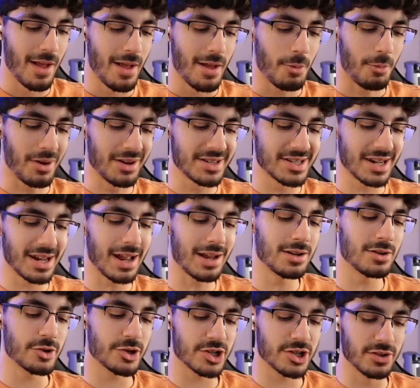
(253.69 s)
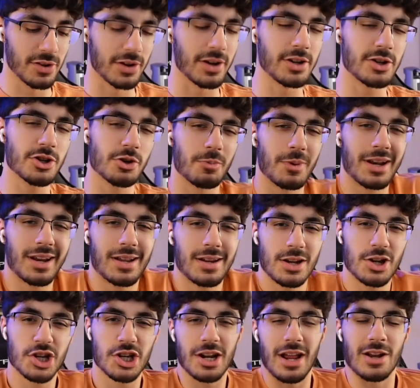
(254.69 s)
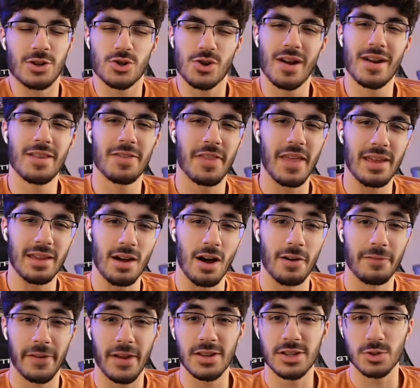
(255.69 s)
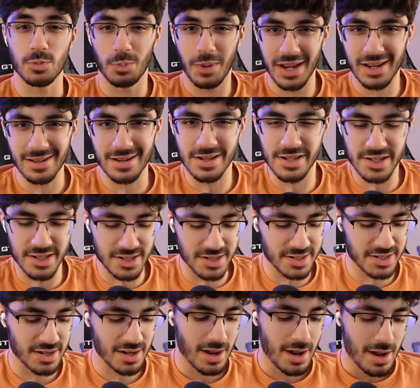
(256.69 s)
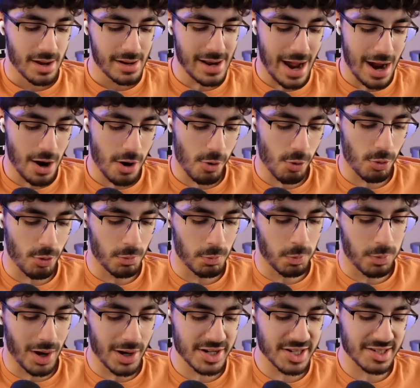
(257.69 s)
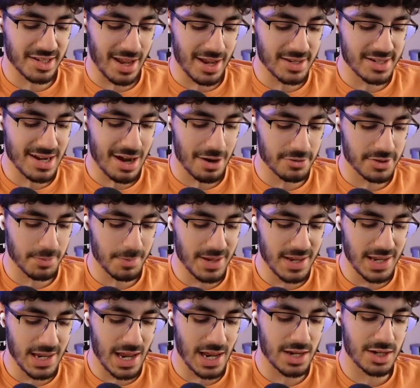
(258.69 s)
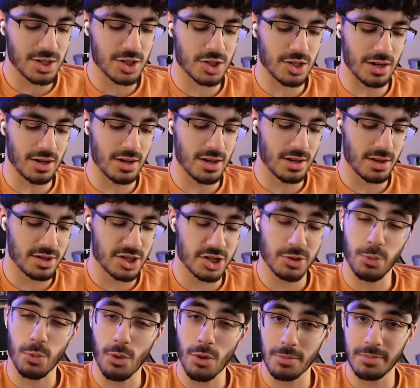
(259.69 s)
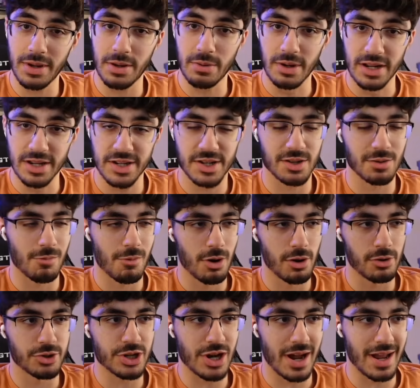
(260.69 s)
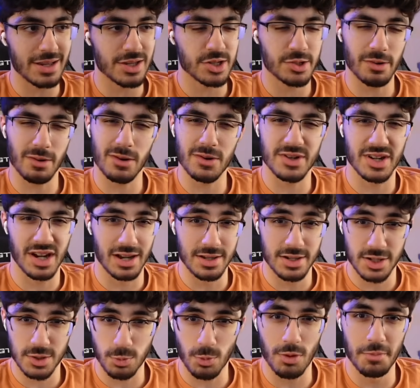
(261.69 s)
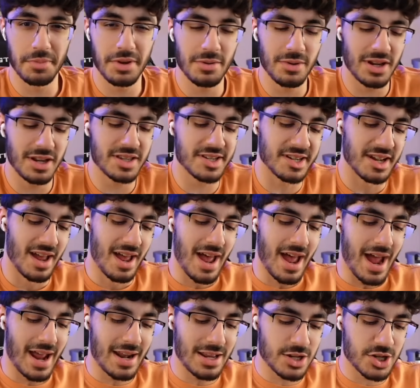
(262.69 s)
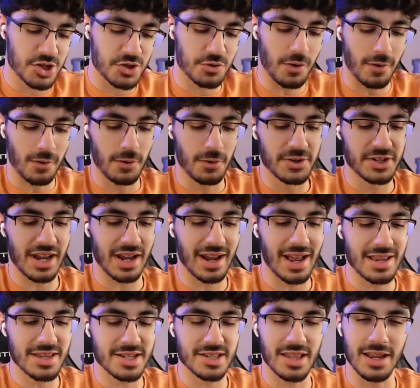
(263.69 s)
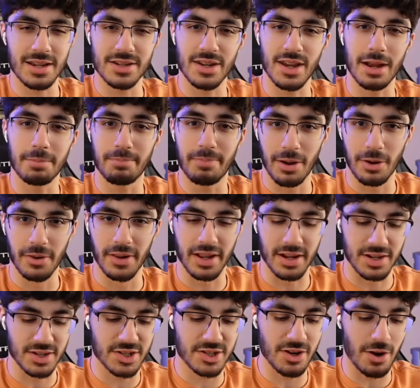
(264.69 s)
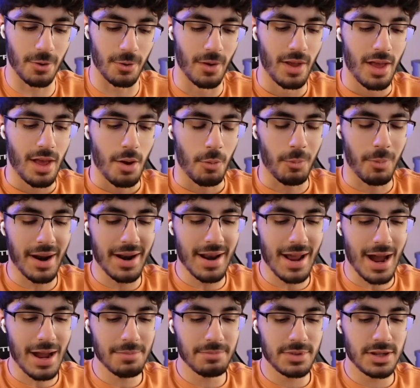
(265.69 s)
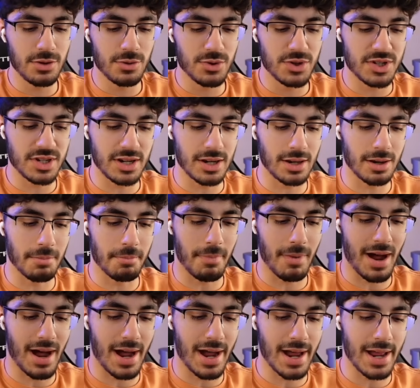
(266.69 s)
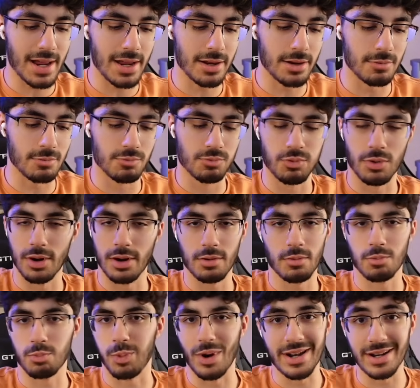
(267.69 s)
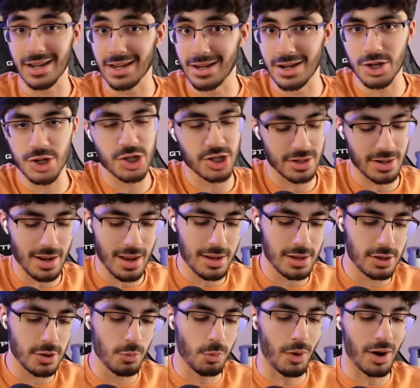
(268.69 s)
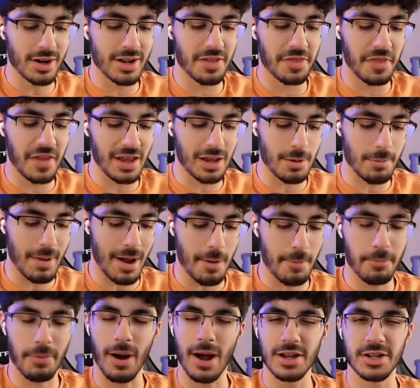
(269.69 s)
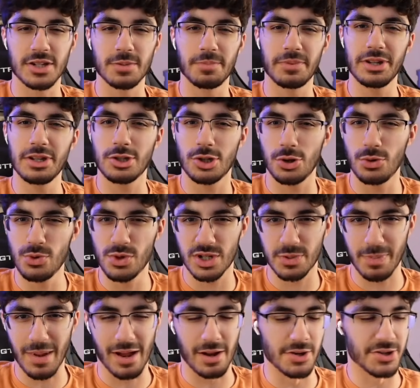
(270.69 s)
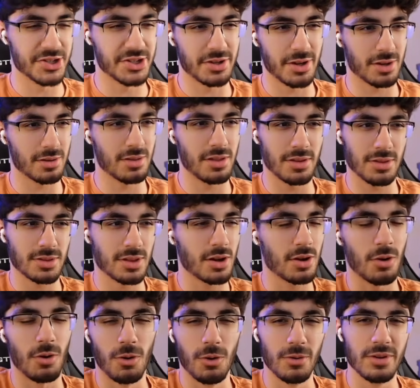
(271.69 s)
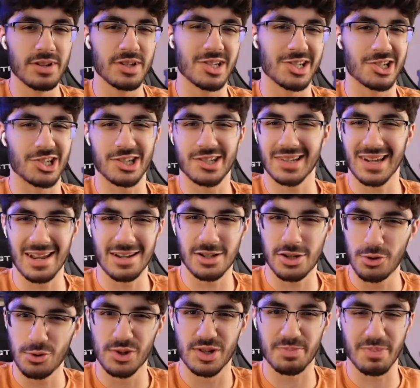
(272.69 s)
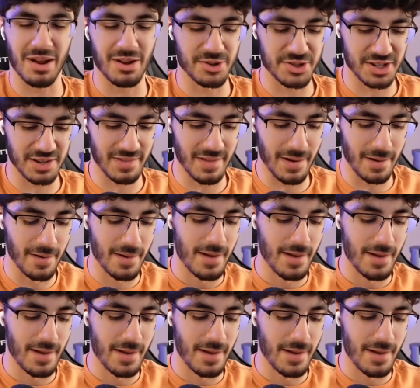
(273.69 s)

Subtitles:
once again, just look at your win condition and try and think of its weaknesses. Now, what stands out to me is swarm units. The Royal Giant struggles against swarm units, and it struggles against things like buildings. So when I'm using my win condition, you want to think about possibly 2 spells. The goal is to just get 2 spells in there.